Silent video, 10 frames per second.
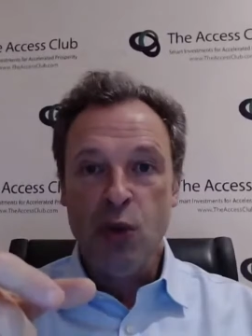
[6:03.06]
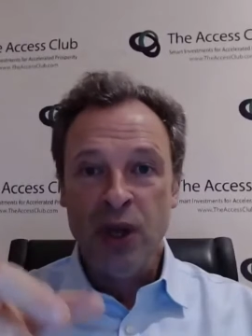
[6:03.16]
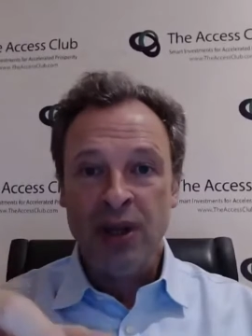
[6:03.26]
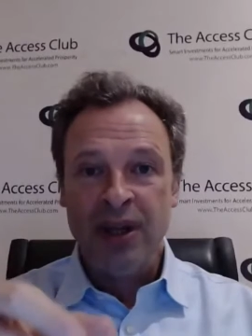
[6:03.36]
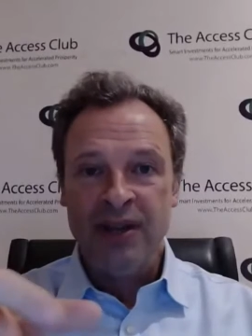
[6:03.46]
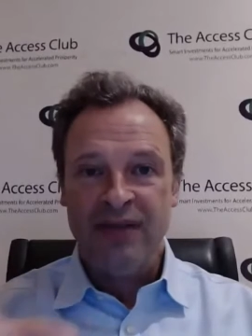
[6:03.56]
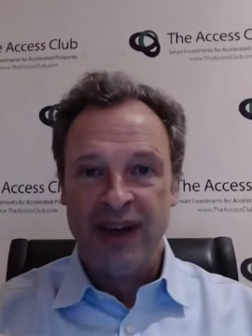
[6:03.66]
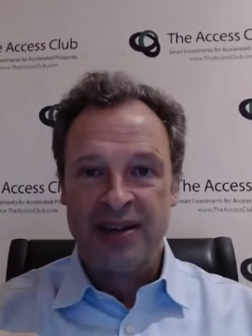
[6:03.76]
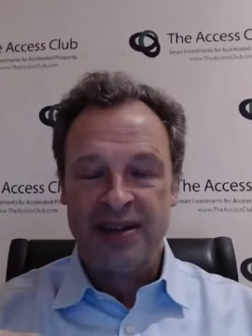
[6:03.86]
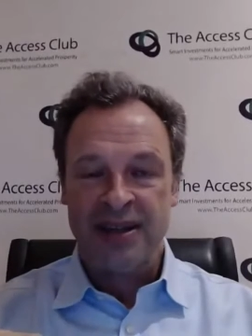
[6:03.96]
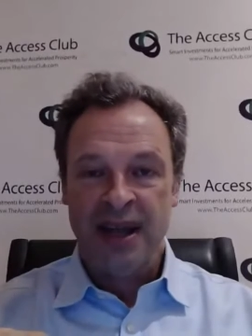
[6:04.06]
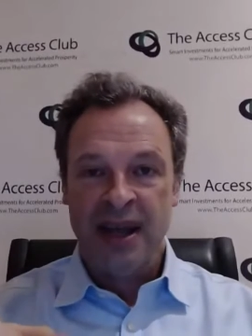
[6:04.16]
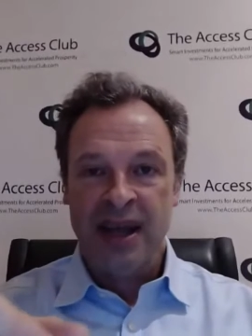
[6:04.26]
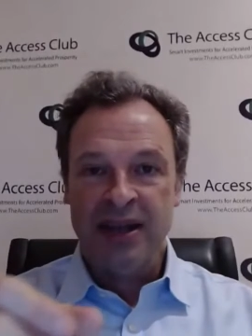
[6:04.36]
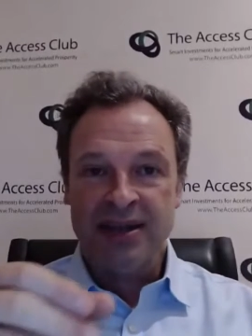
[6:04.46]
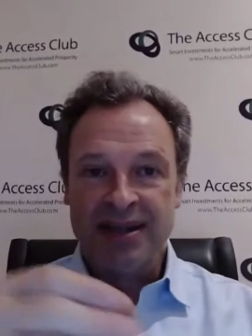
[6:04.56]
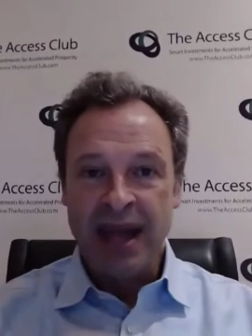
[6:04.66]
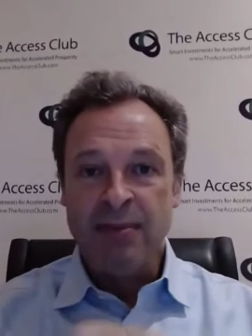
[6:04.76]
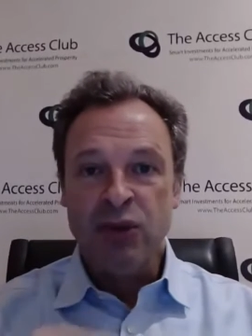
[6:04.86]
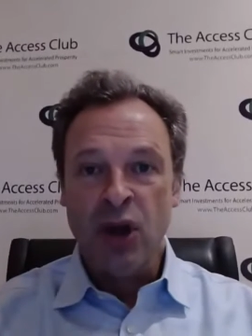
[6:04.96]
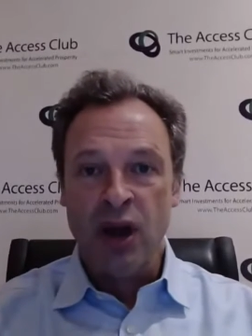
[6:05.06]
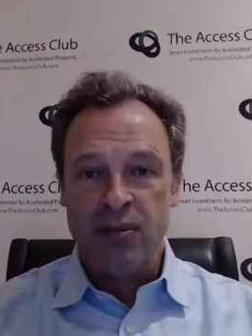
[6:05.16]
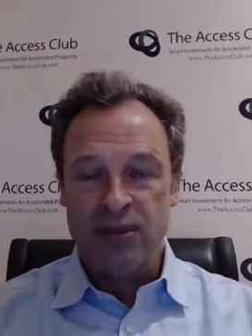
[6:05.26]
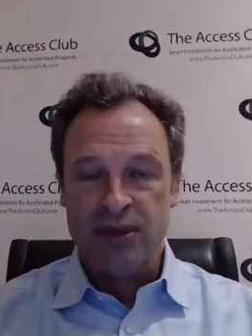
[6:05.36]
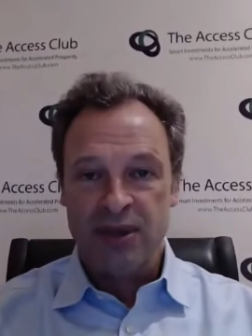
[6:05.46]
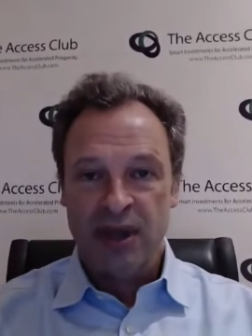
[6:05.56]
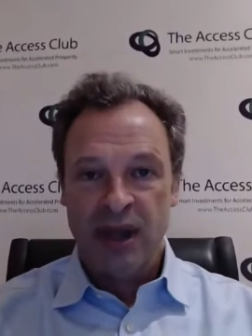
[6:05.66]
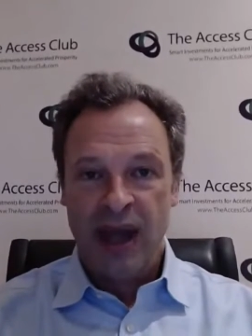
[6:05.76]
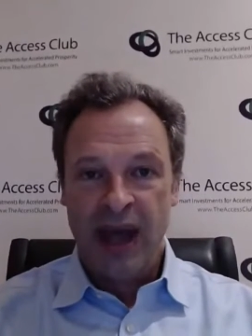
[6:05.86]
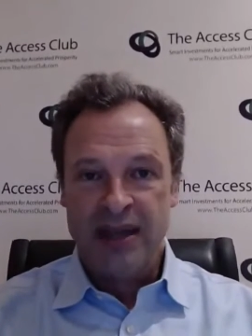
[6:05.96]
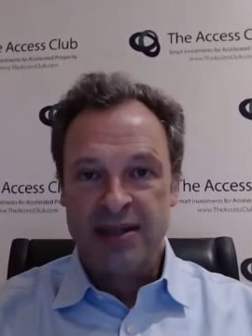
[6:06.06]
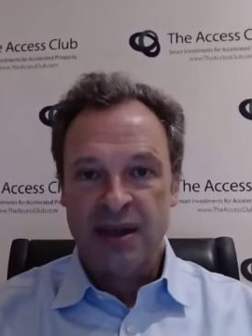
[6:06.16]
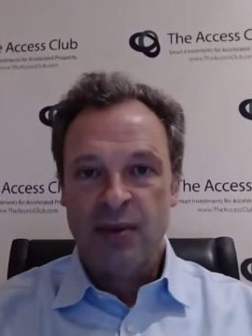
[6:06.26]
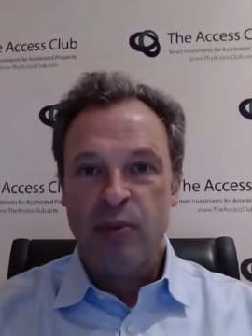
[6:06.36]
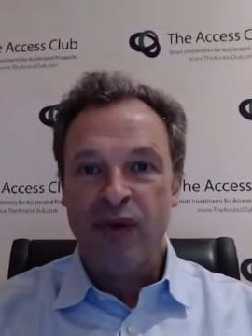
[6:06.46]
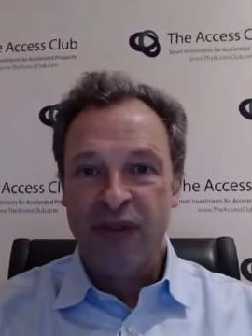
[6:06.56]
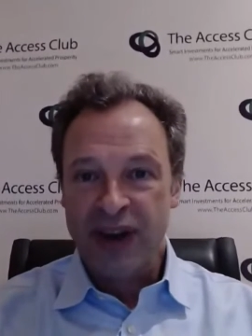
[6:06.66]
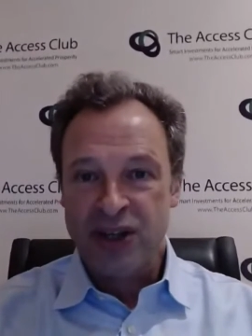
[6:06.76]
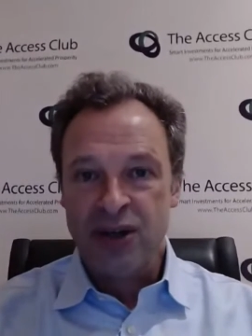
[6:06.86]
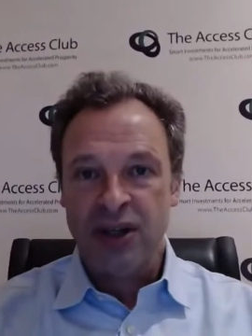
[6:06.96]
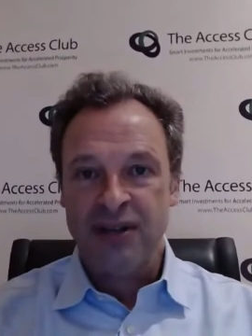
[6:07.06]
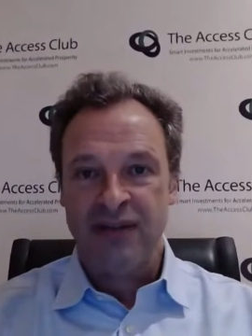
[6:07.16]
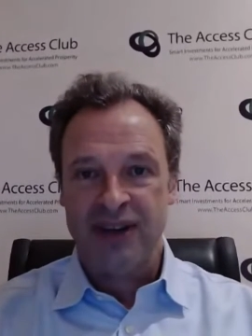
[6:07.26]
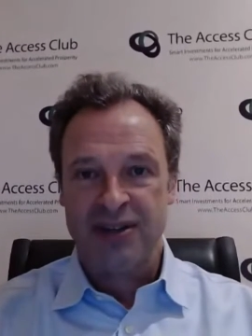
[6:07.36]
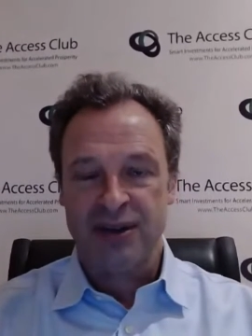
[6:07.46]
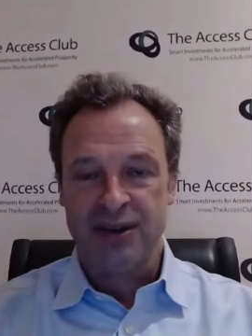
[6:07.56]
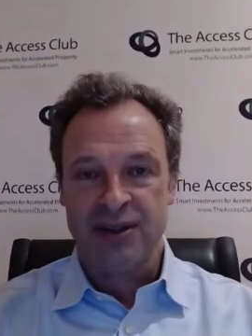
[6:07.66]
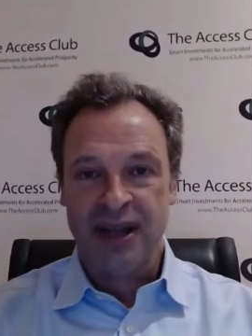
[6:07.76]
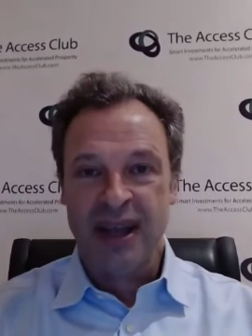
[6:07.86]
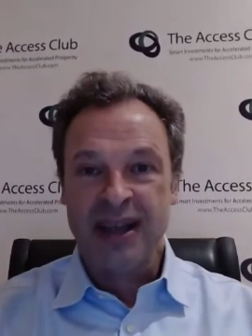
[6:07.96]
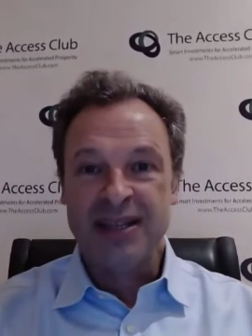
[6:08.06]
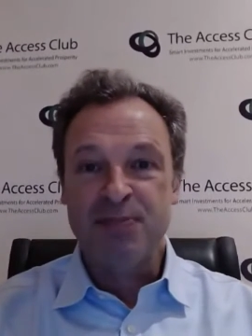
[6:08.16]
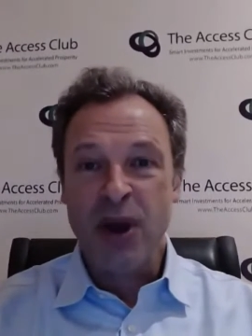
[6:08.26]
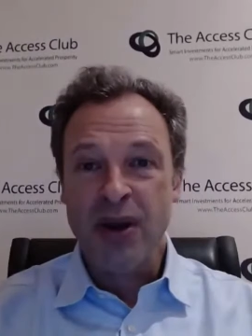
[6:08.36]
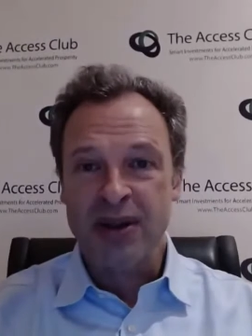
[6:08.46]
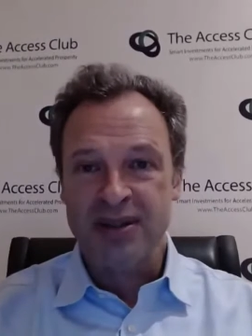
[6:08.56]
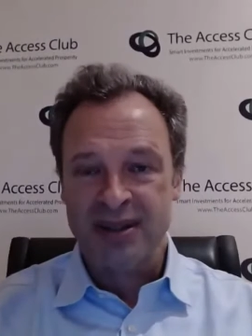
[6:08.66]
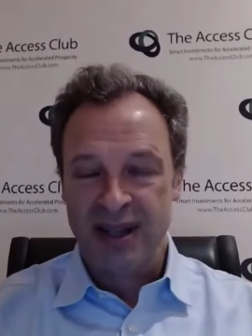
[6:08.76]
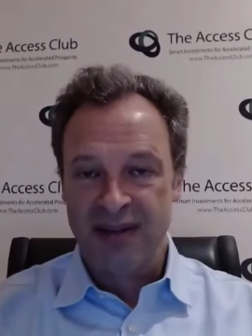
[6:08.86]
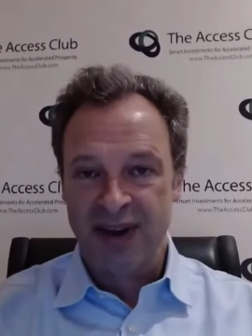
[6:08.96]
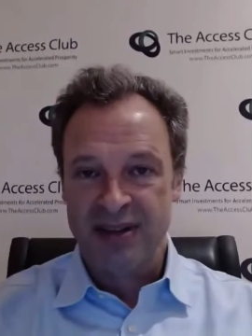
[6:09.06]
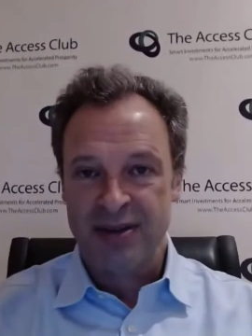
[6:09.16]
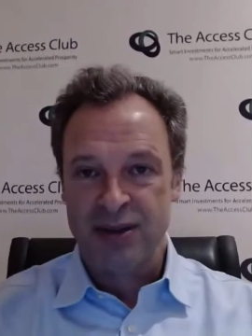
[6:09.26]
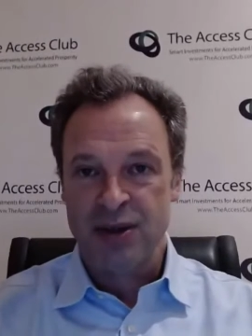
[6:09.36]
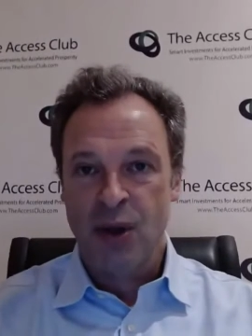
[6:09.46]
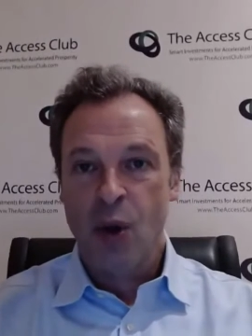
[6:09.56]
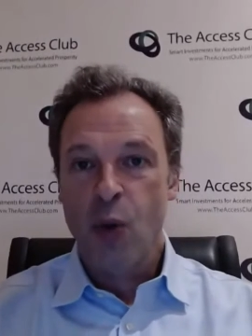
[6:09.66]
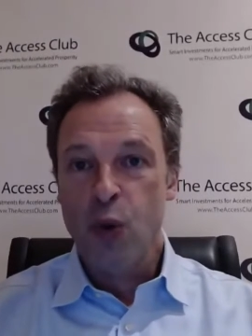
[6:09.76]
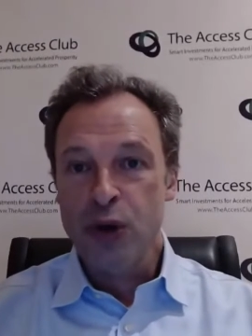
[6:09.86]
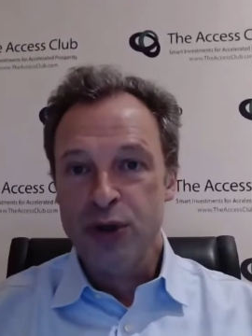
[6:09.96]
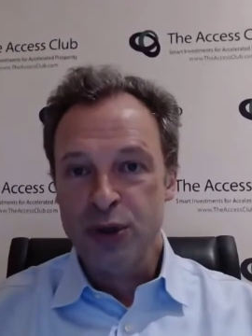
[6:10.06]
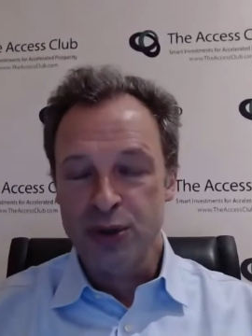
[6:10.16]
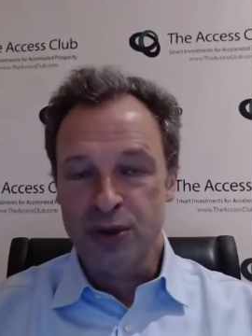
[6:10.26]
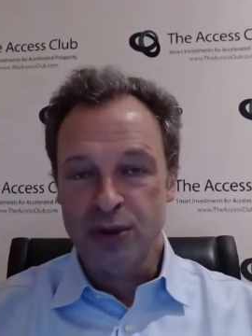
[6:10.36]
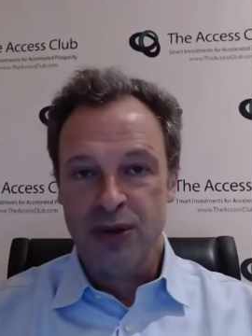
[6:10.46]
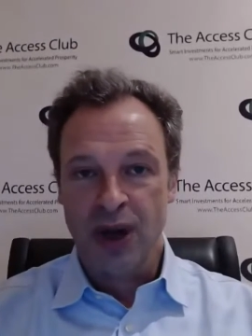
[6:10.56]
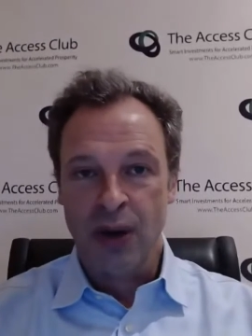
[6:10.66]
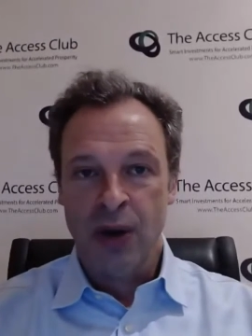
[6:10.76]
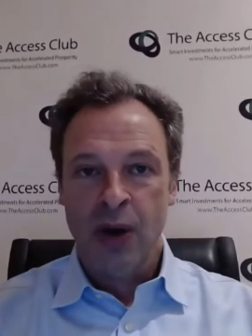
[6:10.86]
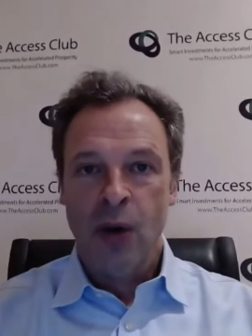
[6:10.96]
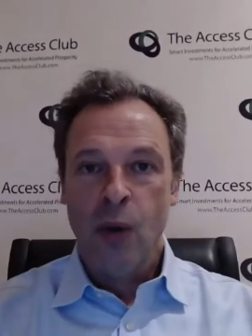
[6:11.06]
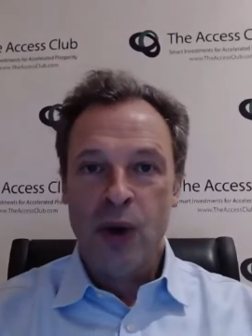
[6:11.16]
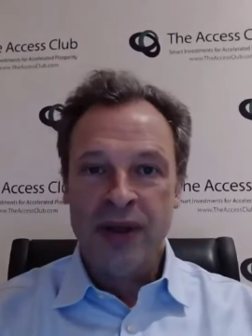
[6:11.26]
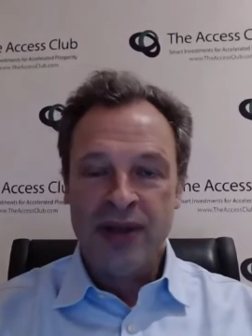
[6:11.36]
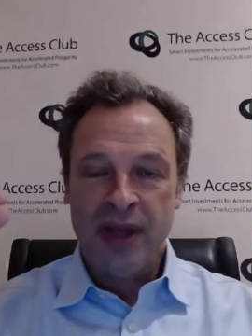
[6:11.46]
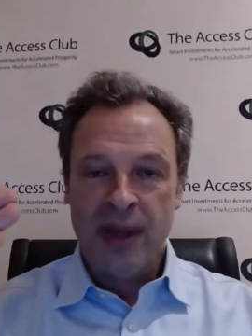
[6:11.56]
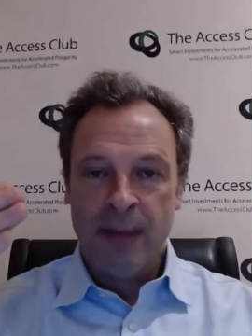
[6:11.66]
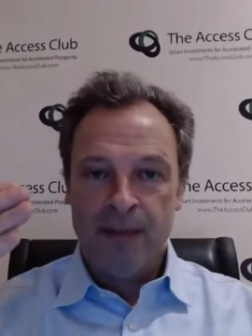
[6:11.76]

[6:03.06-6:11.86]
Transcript: will invest in the same terms as professional investors, experienced investors would do, with